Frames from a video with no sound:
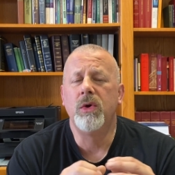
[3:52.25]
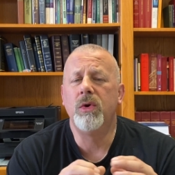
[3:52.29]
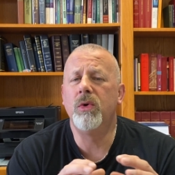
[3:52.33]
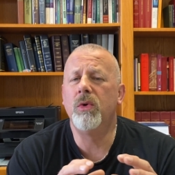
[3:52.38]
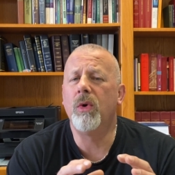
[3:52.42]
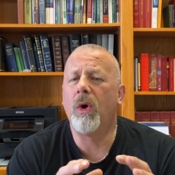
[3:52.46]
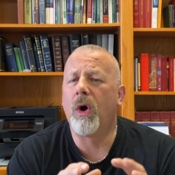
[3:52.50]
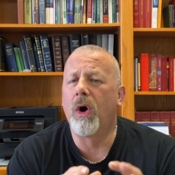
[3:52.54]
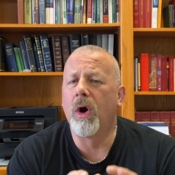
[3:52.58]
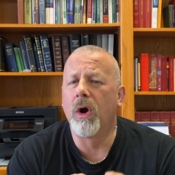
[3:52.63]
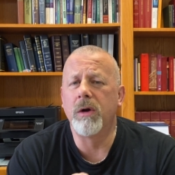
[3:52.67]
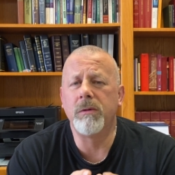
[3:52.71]

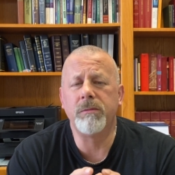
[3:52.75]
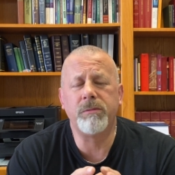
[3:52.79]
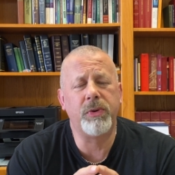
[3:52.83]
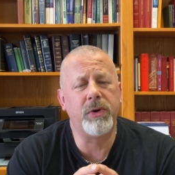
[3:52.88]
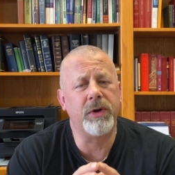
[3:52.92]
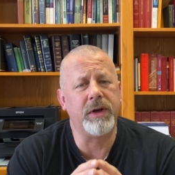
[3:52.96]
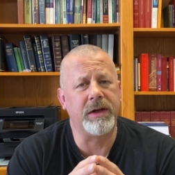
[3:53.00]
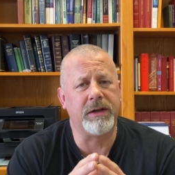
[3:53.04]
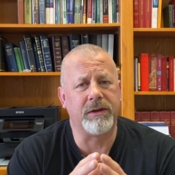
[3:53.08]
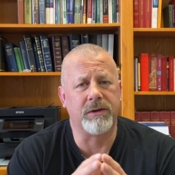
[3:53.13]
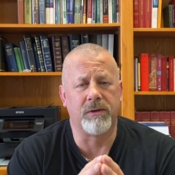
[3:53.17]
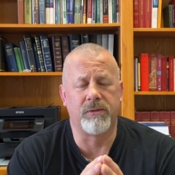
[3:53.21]
who aren't
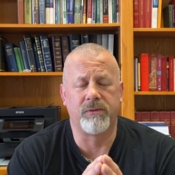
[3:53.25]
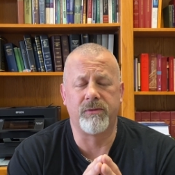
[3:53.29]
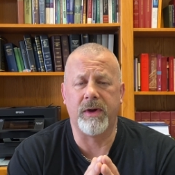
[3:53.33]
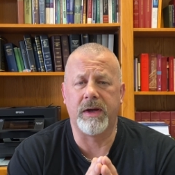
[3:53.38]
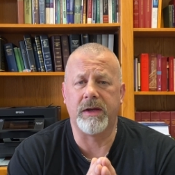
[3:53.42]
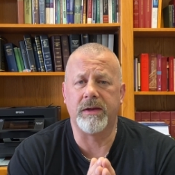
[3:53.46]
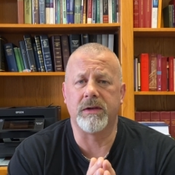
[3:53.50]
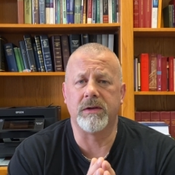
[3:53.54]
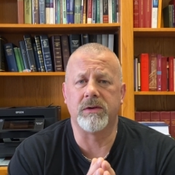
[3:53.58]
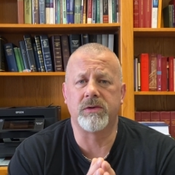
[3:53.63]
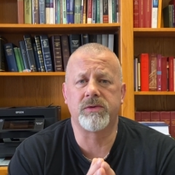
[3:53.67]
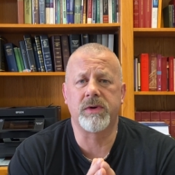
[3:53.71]
putting their
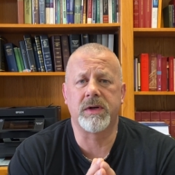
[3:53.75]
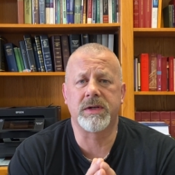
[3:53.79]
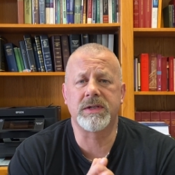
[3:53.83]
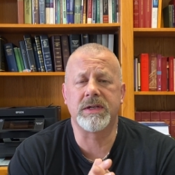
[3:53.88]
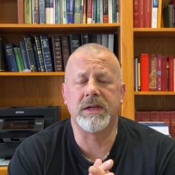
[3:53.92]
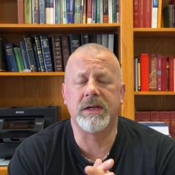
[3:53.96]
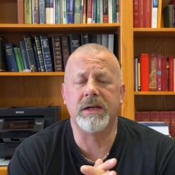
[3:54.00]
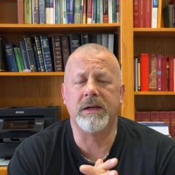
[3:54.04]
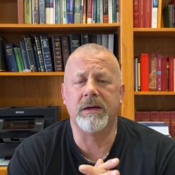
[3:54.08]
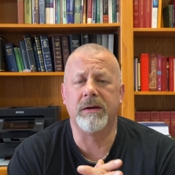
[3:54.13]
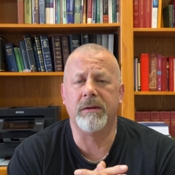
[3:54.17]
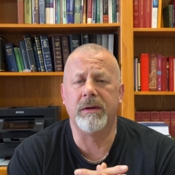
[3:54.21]
faith and
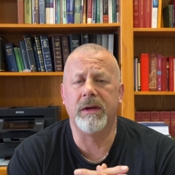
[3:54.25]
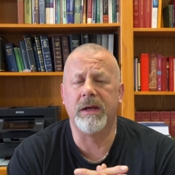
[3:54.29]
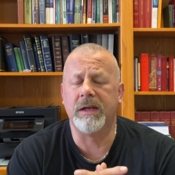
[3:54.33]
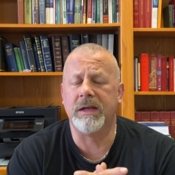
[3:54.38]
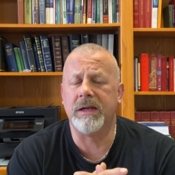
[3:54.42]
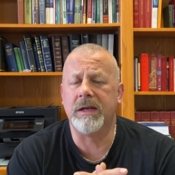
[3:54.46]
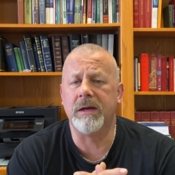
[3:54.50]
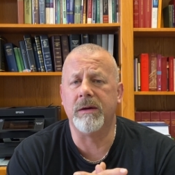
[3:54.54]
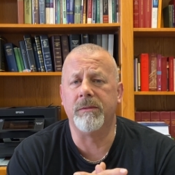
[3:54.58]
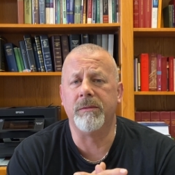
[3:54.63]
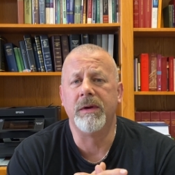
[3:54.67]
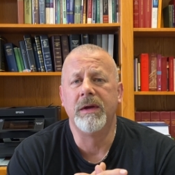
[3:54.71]
trust
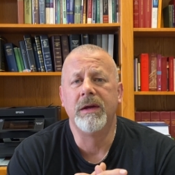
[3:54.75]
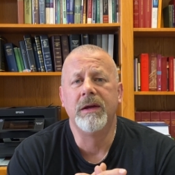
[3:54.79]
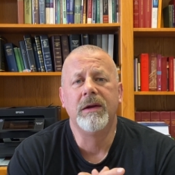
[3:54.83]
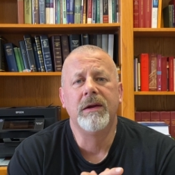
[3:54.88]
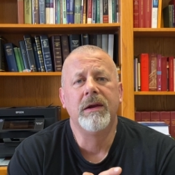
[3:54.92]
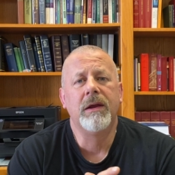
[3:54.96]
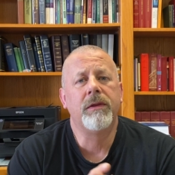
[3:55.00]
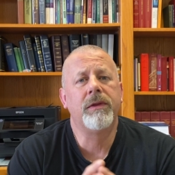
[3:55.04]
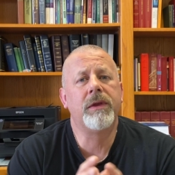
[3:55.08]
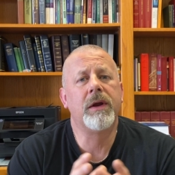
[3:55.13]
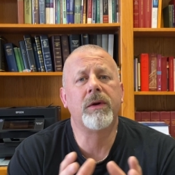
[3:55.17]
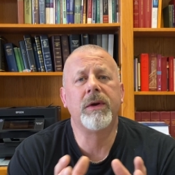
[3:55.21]
in him,
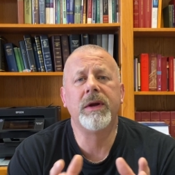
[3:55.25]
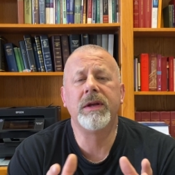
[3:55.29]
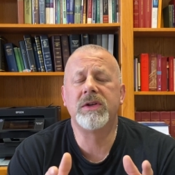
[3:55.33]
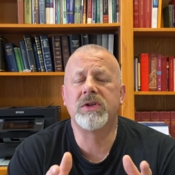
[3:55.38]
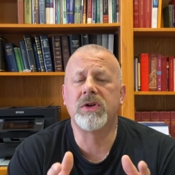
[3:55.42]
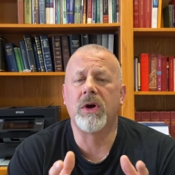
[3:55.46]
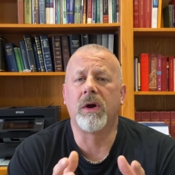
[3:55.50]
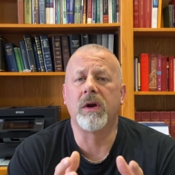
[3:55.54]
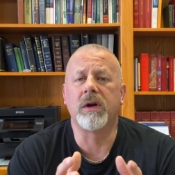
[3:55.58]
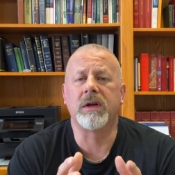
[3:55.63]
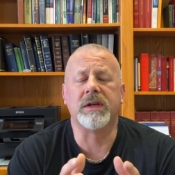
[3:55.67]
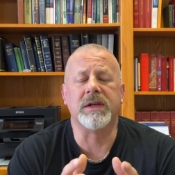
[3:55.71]
they're
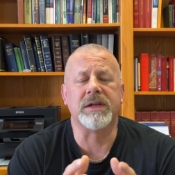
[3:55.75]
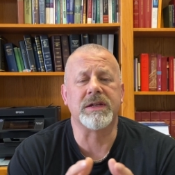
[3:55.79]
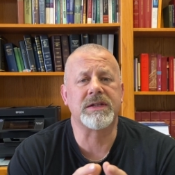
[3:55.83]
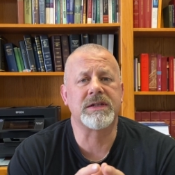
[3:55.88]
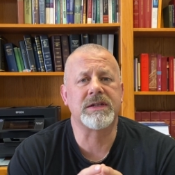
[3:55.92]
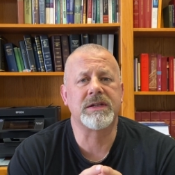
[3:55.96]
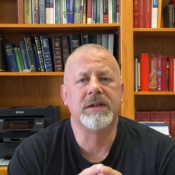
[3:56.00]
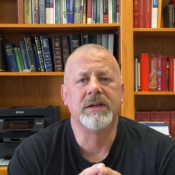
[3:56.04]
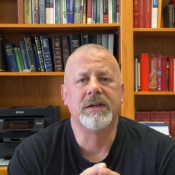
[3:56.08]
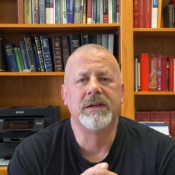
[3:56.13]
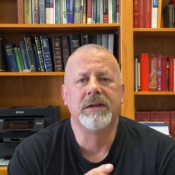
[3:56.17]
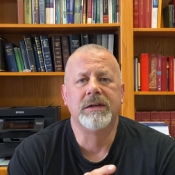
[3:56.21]
in
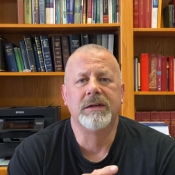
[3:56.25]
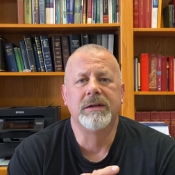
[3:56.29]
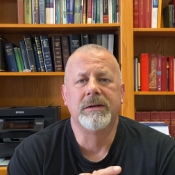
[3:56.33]
darkness